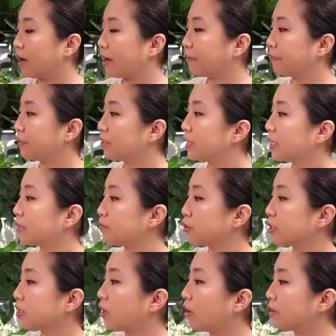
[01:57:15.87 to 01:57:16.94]
I feel like I'm
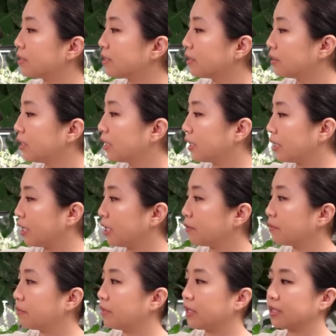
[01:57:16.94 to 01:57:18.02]
just constantly
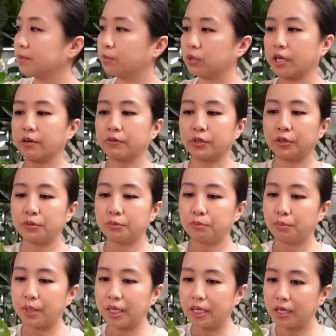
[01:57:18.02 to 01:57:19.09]
cleaning this plant room,
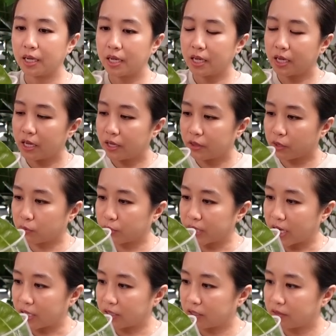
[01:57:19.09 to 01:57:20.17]
but the
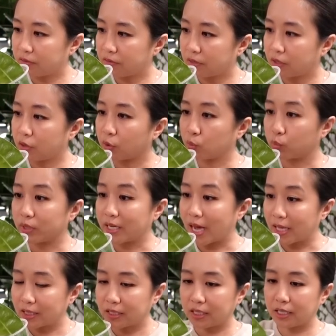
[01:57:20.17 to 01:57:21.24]

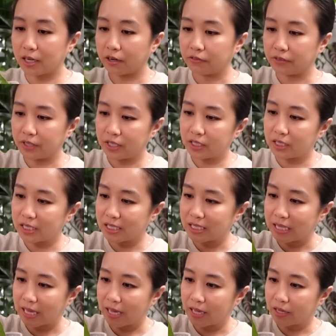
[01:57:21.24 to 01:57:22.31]
reality of it is
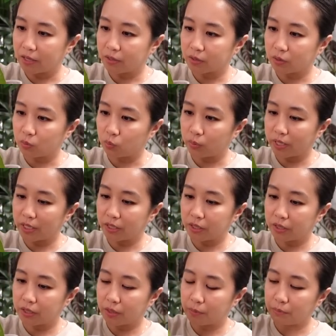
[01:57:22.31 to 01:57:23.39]
that
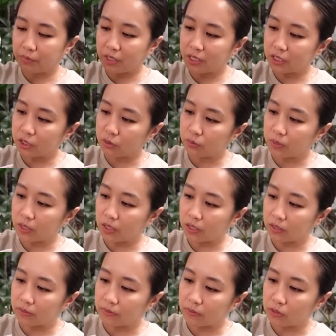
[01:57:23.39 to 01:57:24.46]
with me
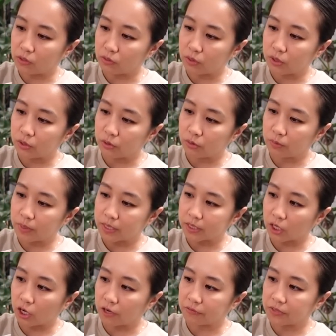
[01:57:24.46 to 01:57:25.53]
doing YouTube as
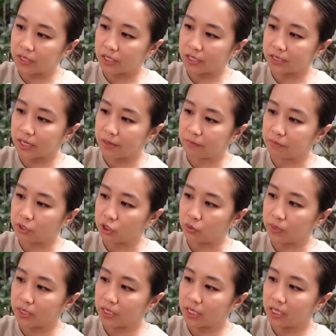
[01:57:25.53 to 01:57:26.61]
often as I'm
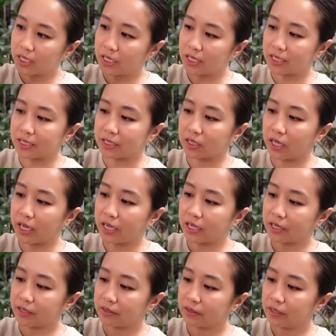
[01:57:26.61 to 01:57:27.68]
doing it, it's
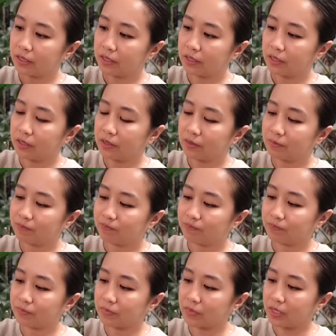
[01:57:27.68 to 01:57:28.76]
like
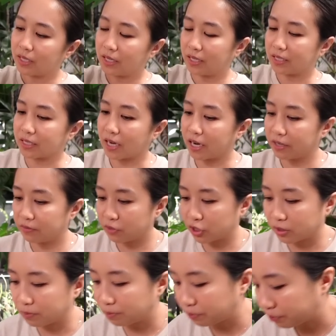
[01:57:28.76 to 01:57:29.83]
it's kind of
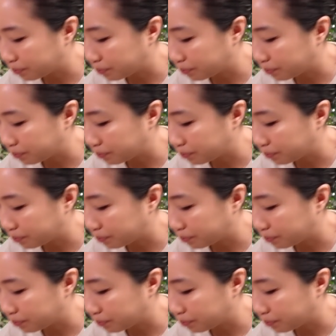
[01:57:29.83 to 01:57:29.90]
just